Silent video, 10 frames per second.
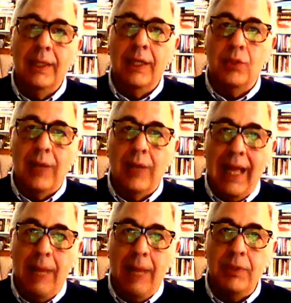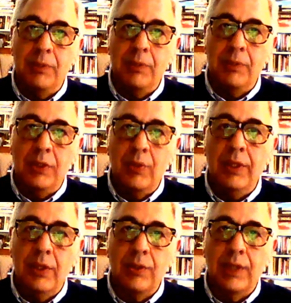It's what happens
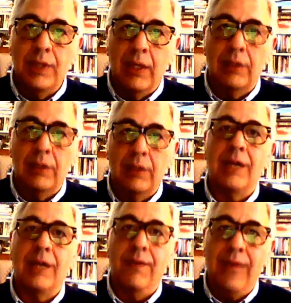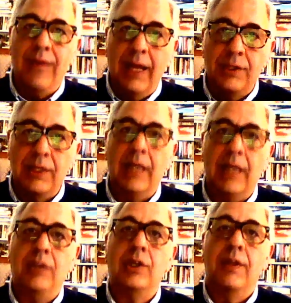between those characters on that
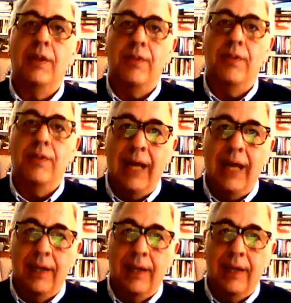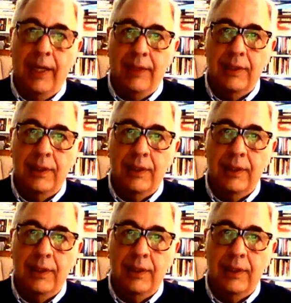stage that night.